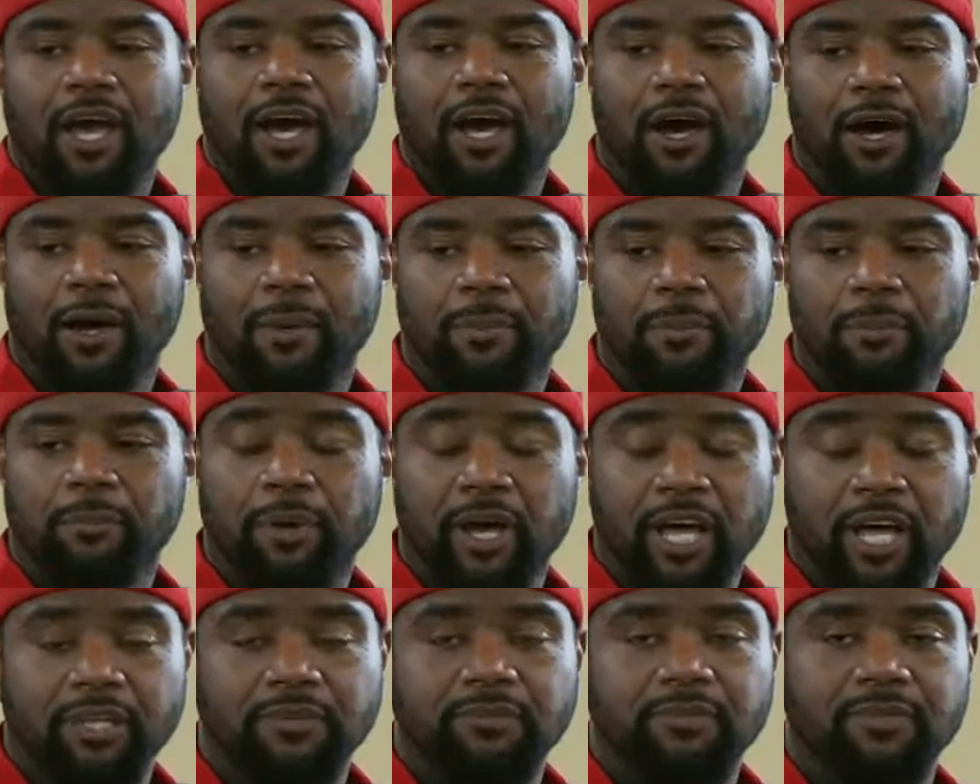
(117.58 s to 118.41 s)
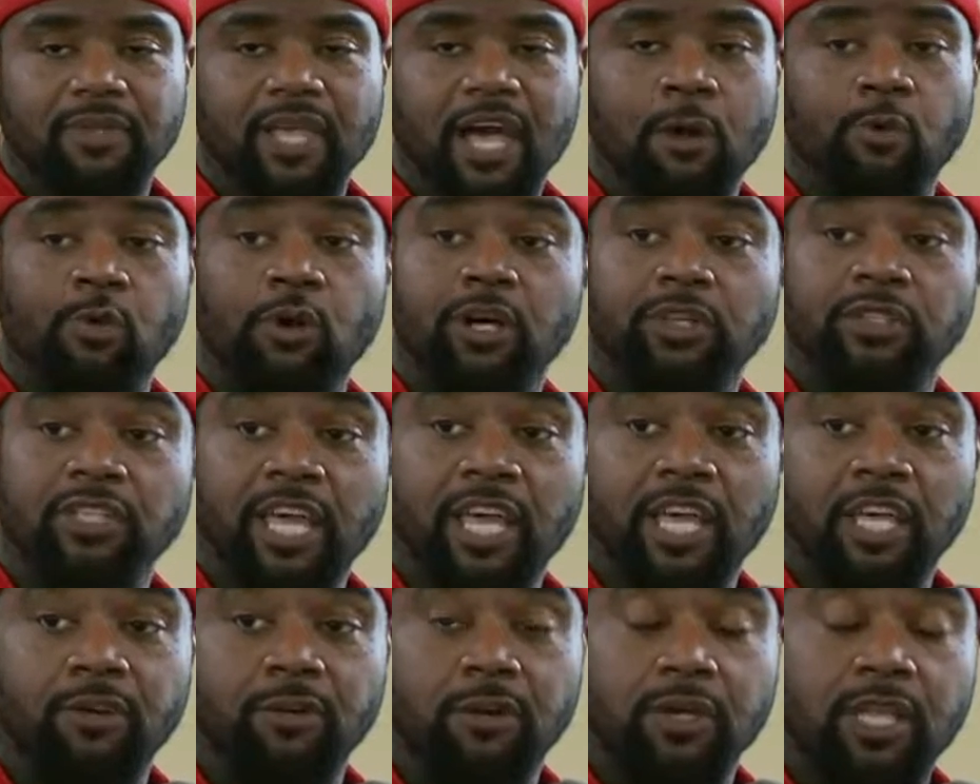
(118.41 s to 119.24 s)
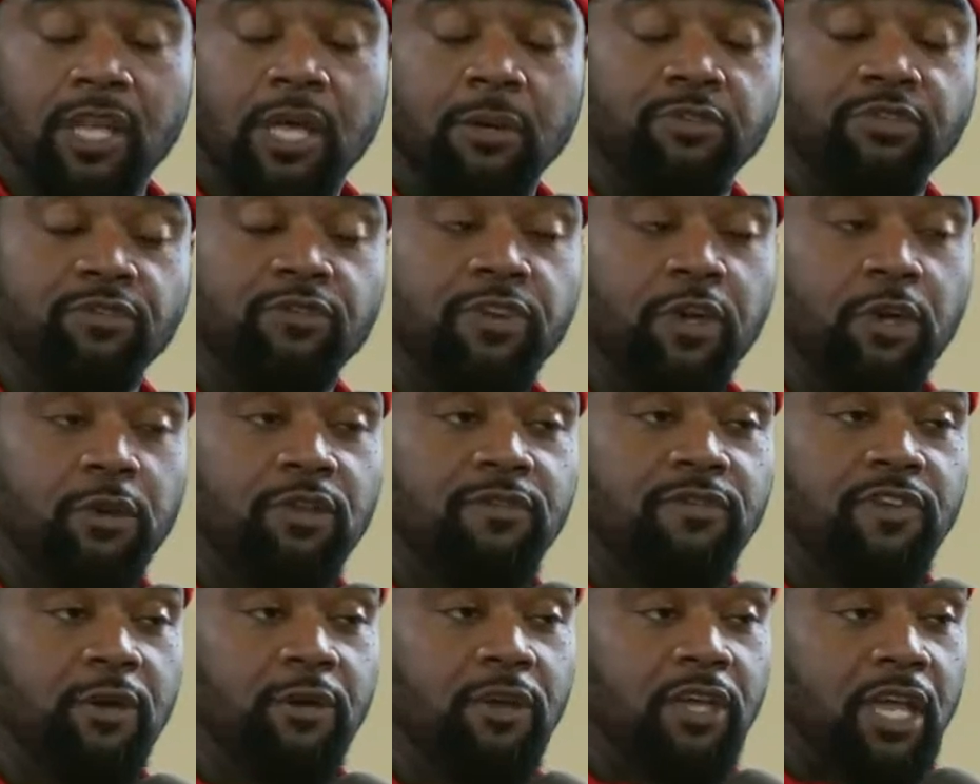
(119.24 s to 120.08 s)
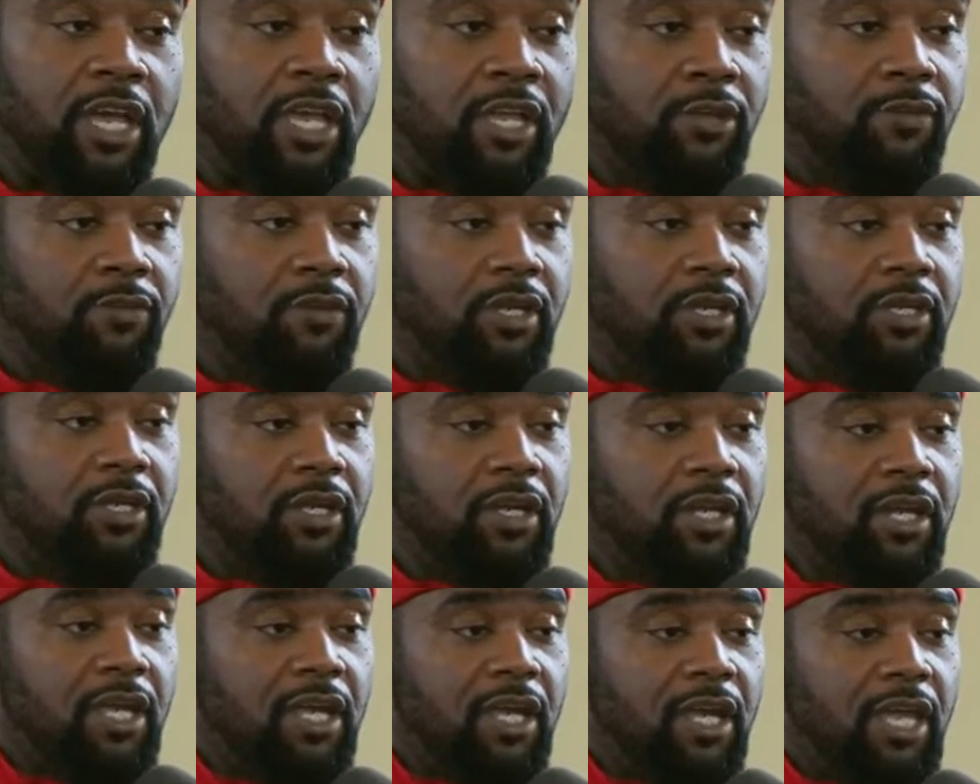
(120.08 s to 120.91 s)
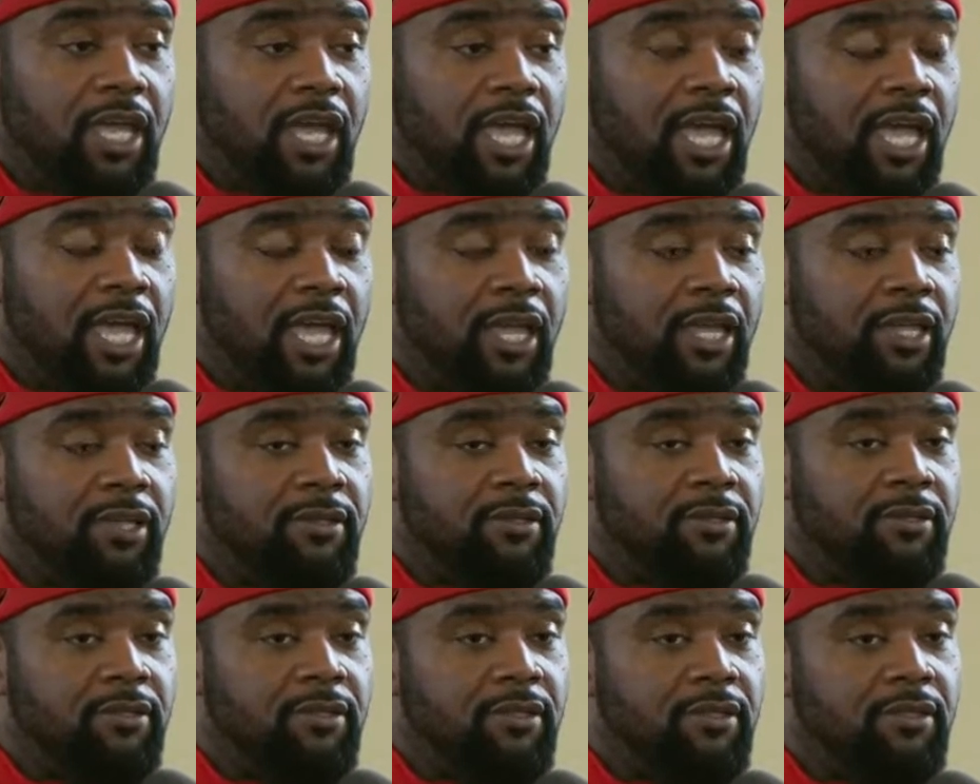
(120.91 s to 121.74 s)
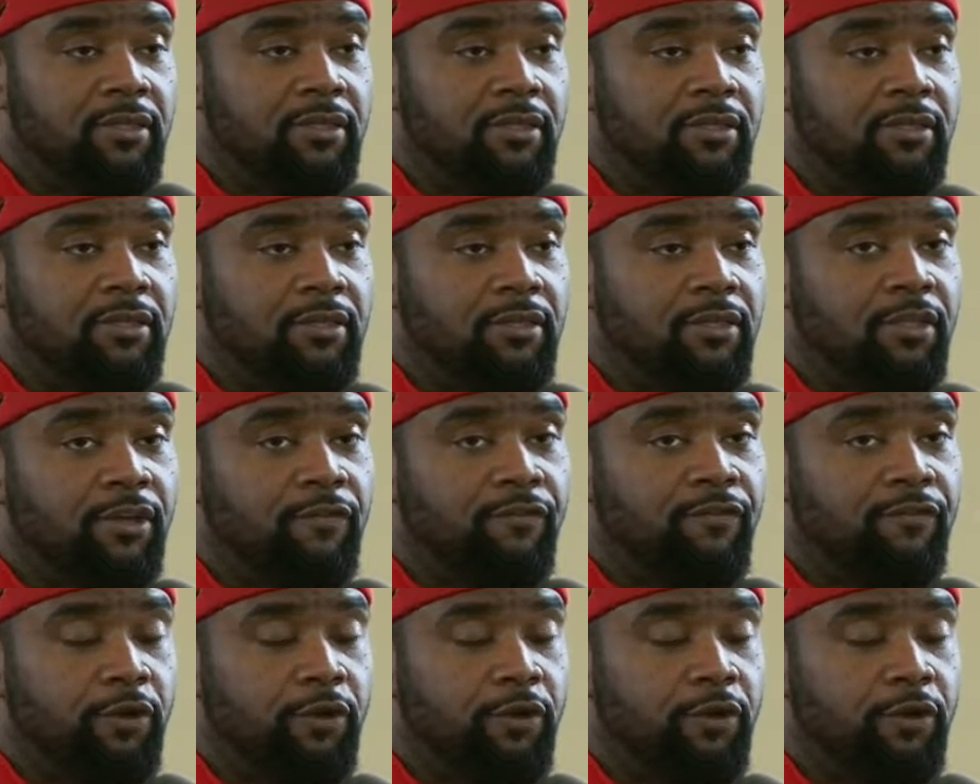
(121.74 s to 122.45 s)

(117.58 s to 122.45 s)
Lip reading: But I was angry, and I was very, very angry. And the